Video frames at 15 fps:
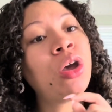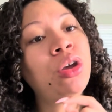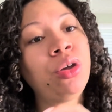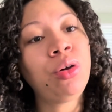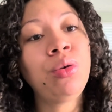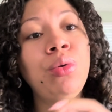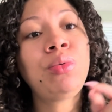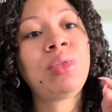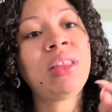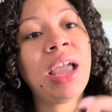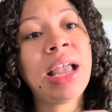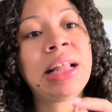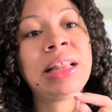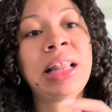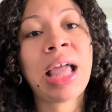You
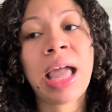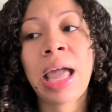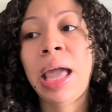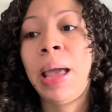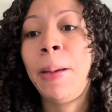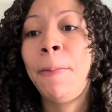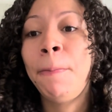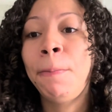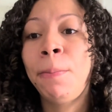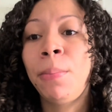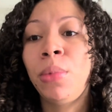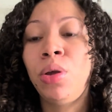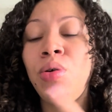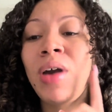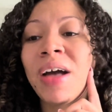think that
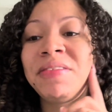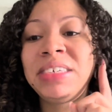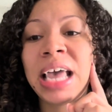you have